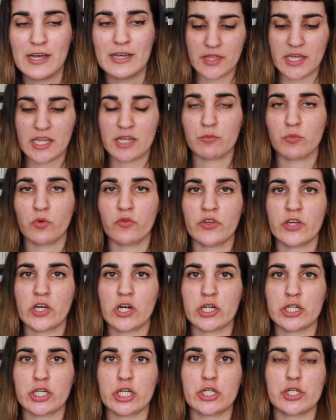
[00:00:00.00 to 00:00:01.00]
Then moving
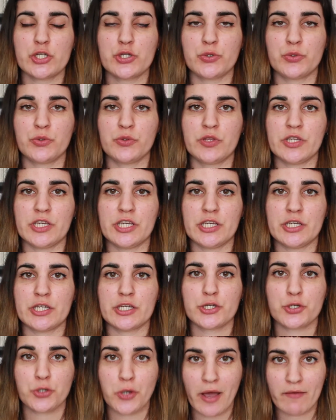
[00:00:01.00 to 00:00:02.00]
on to the
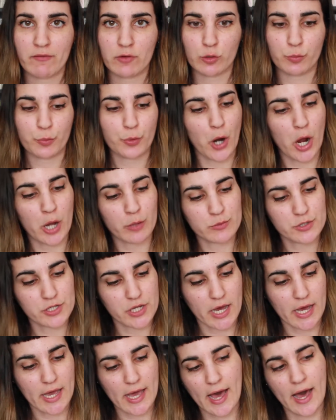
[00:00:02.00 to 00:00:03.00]
travel prompt,
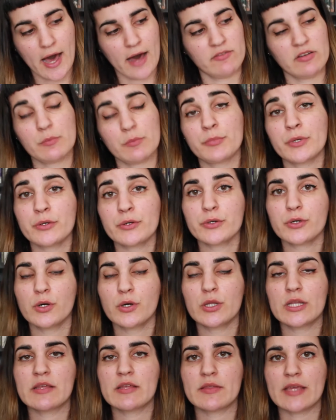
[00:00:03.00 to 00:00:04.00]
I have
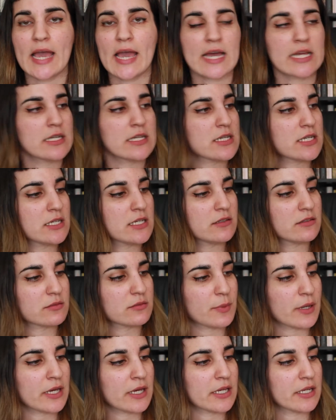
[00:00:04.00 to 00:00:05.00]
Miracle in the Andes
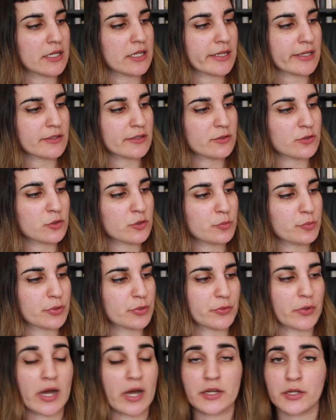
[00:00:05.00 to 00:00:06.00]
by Nando,
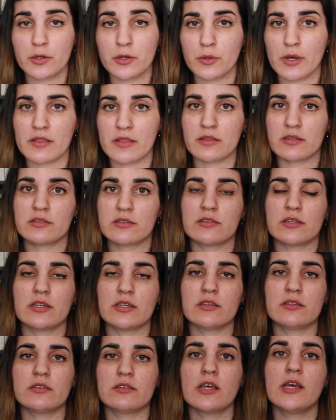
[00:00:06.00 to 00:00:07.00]
Parrado, and this
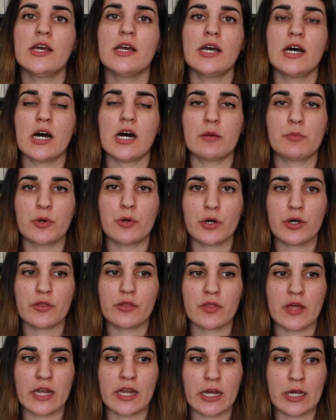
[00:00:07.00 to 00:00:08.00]
is a book
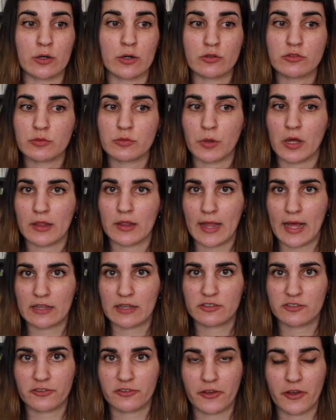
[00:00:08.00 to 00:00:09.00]
that I also bought
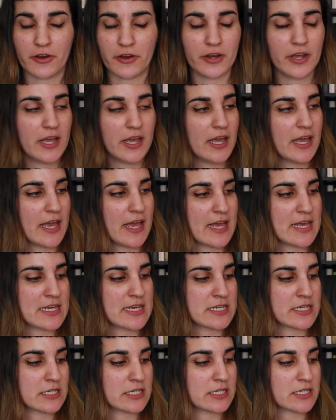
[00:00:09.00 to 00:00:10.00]
last year,
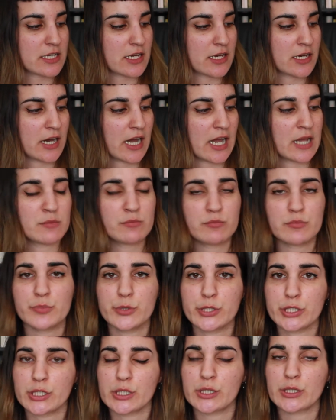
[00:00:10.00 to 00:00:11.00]
and I'm
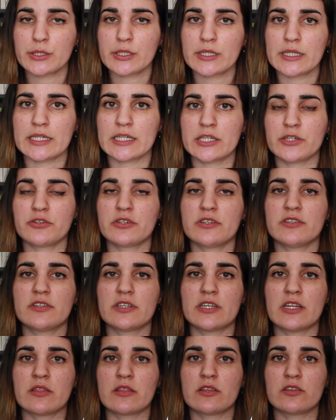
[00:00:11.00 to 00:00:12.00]
particularly
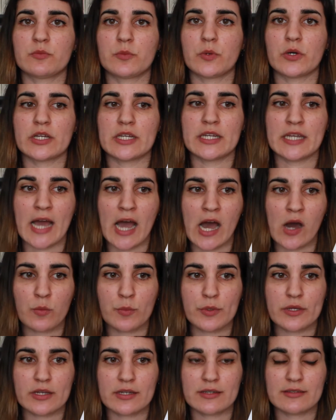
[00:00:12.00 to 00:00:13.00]
interested in this book now
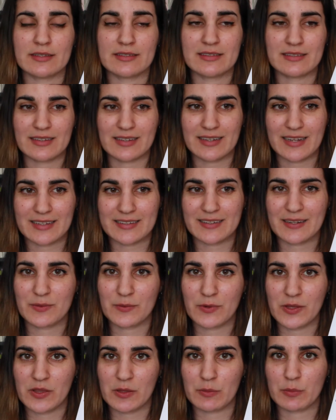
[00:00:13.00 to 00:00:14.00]
because it's connecting
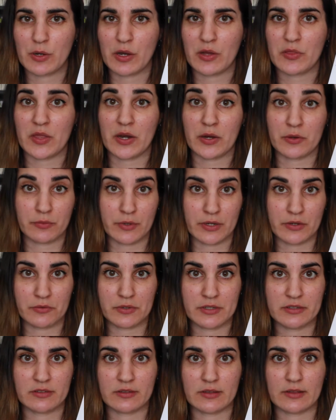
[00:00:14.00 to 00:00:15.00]
with a book that I read
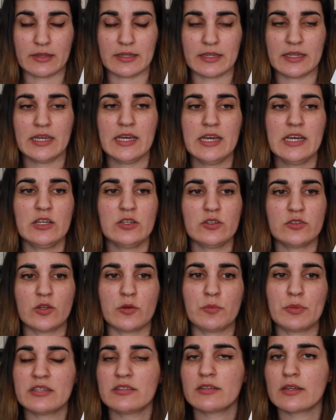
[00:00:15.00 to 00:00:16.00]
recently.
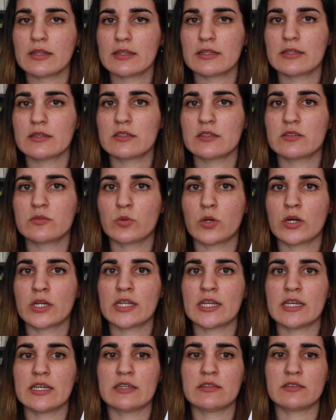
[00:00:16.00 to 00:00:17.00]
So basically this one
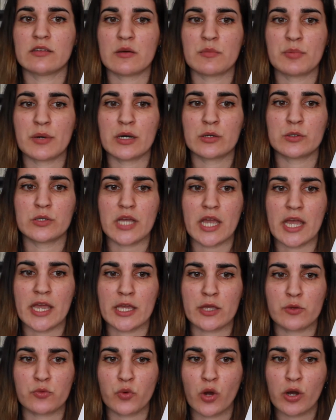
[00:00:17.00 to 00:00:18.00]
is about
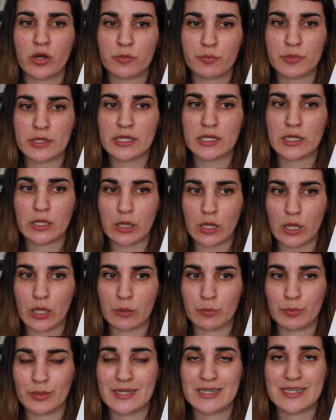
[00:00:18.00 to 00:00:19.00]
a rugby
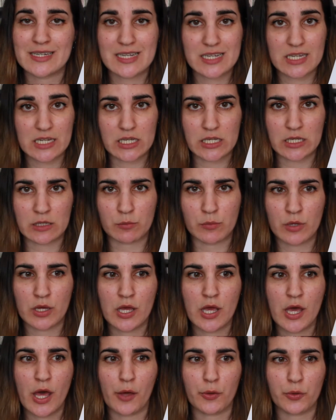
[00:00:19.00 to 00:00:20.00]
club team
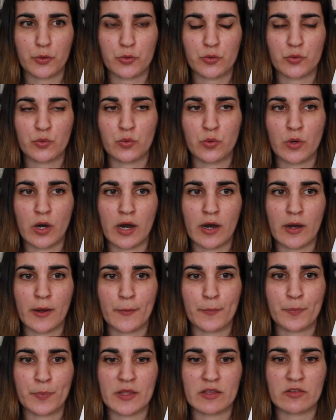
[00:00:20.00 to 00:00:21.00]
who
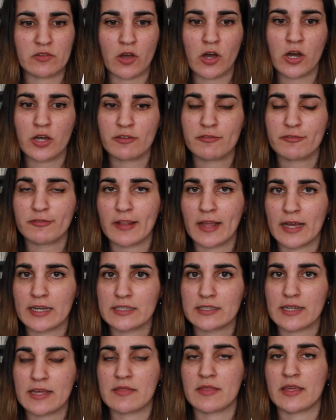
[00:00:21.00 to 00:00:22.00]
is on a
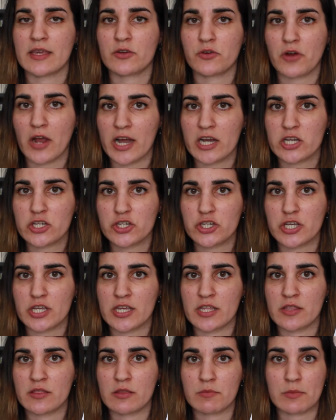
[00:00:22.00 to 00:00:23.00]
flight and they crash
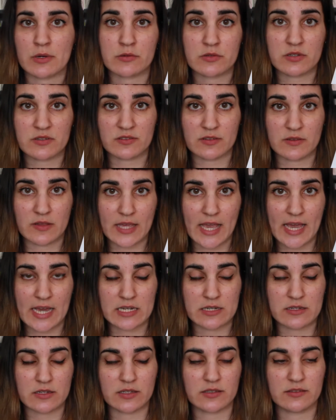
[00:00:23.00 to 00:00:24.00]
in the mountains in the
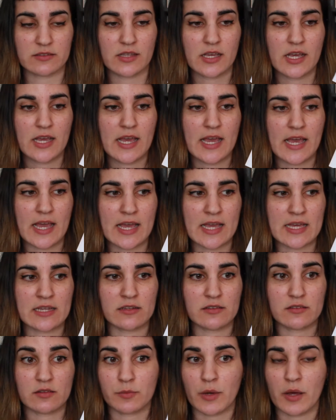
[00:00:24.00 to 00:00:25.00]
Andes, and
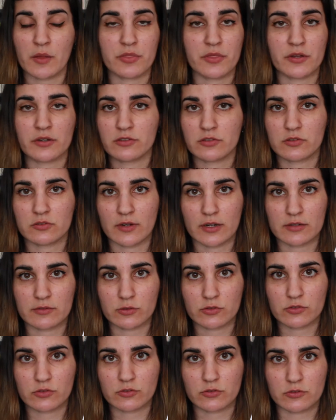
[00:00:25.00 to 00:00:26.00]
it's about their
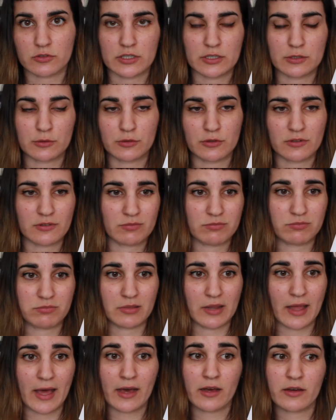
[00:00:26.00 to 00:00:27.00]
survival story or
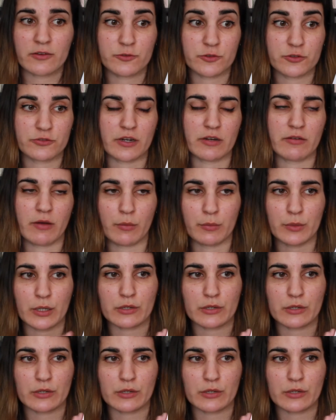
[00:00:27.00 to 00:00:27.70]
lack of survival.